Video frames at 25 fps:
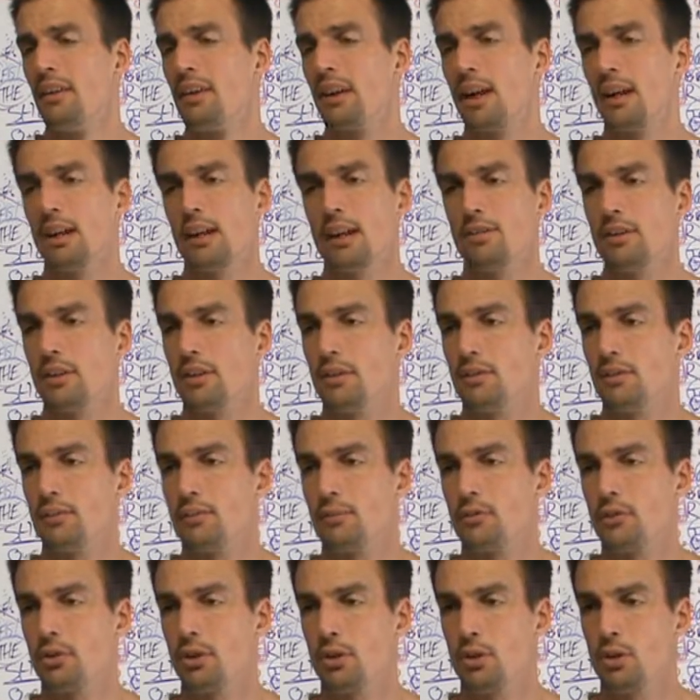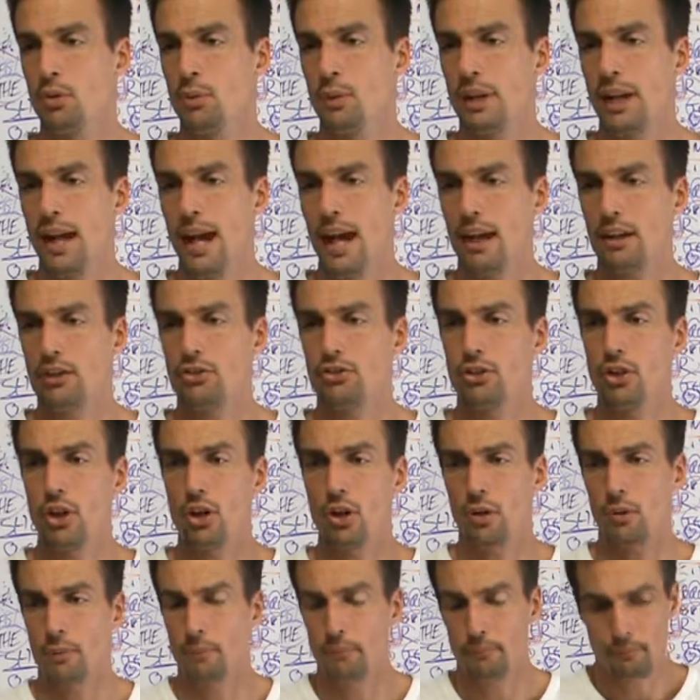I love it. So you relax.
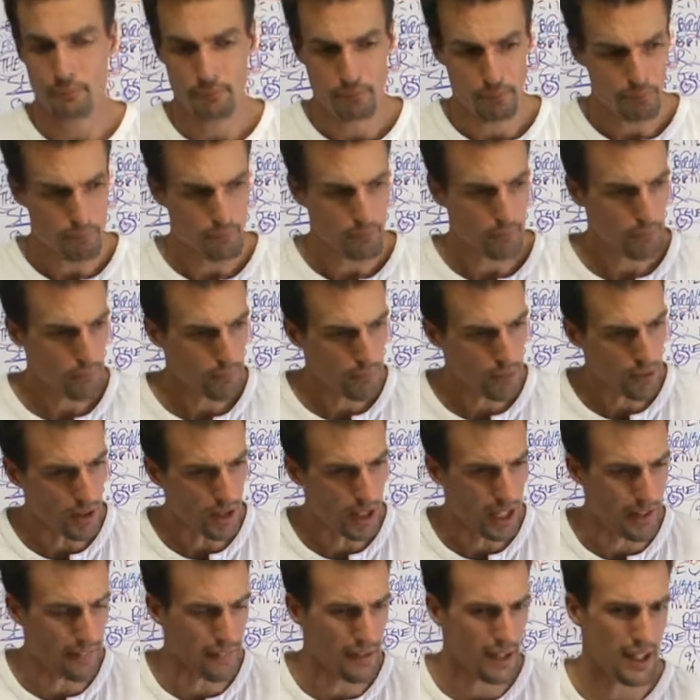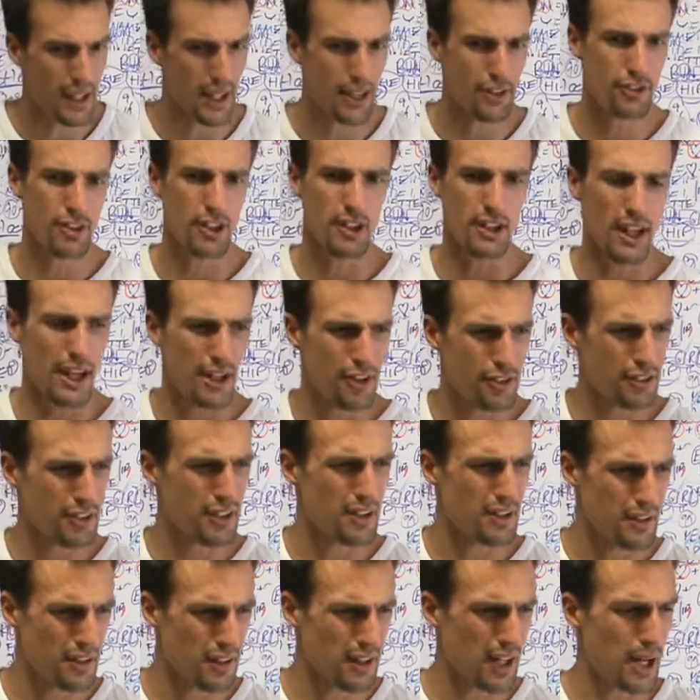So, And then as, it, as
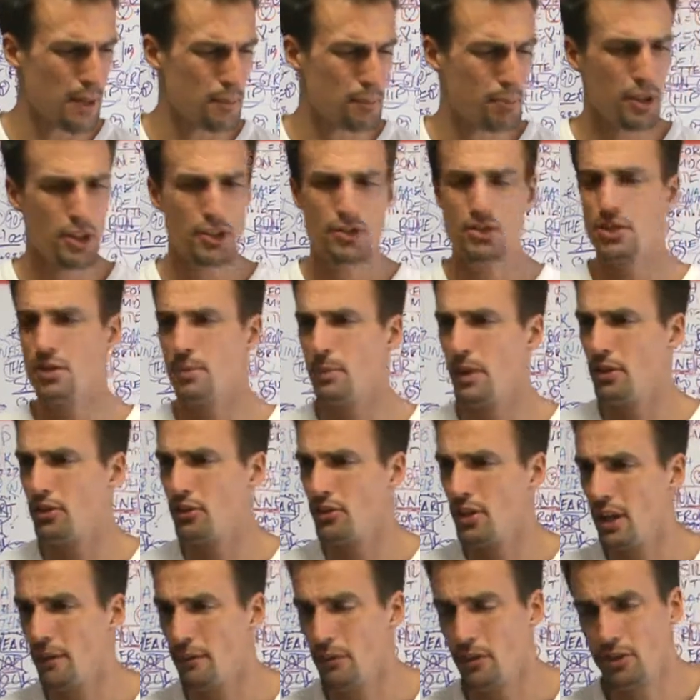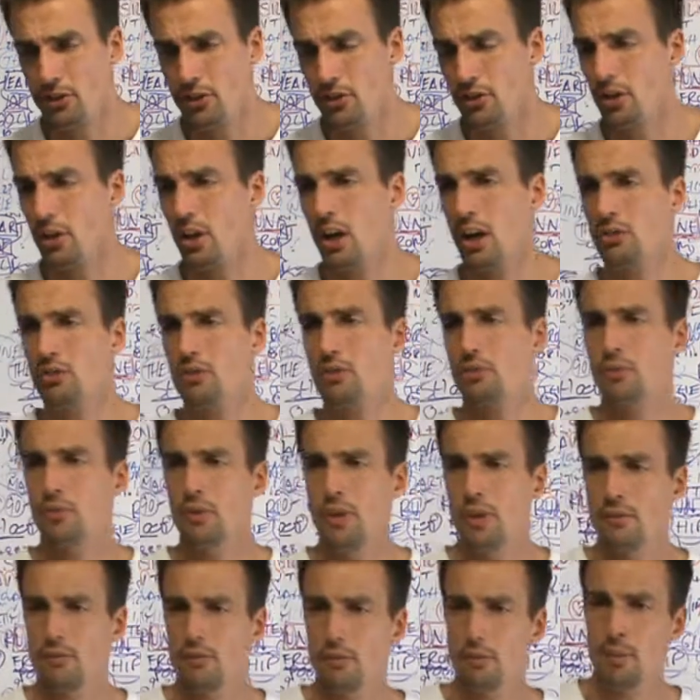it, I'm preaching to myself, this is an awesome
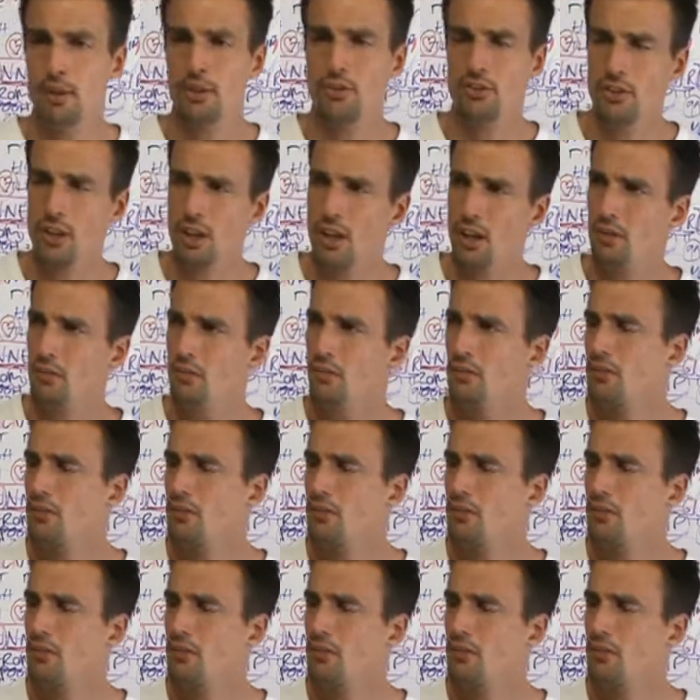freedom for myself.